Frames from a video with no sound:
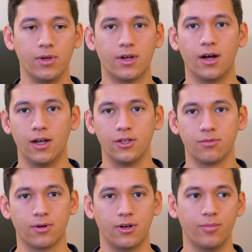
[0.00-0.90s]

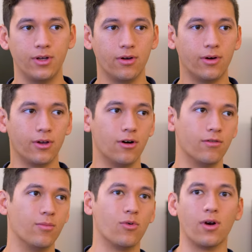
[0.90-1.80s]
Because we're gonna be going
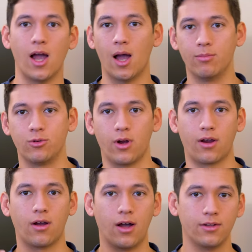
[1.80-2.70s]
over more
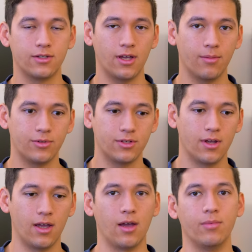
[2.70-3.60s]
abstract
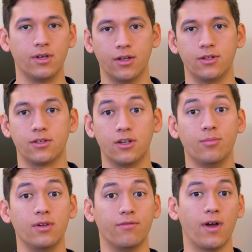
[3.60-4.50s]
concepts and because it's
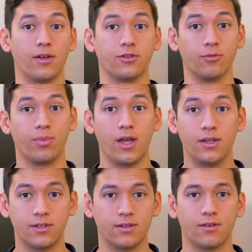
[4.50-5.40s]
gonna be faster
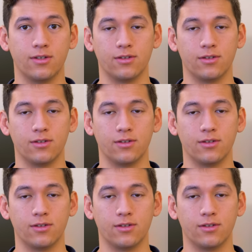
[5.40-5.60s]
paced,